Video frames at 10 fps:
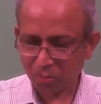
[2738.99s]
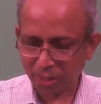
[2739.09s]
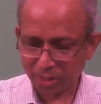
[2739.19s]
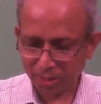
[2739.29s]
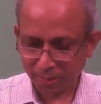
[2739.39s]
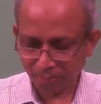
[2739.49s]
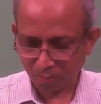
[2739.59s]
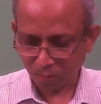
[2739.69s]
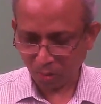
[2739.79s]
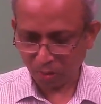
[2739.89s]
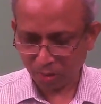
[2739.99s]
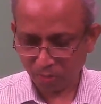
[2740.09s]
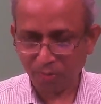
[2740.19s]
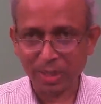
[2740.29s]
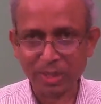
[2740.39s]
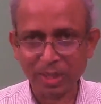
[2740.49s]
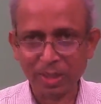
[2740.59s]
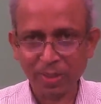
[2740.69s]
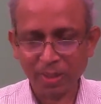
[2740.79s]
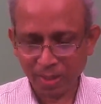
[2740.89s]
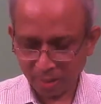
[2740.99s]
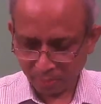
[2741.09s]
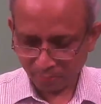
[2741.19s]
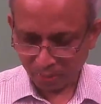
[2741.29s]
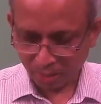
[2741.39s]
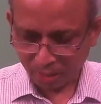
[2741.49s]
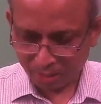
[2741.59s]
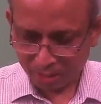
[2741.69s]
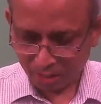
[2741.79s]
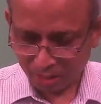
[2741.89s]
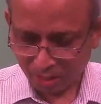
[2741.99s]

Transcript: But for your information, the lecture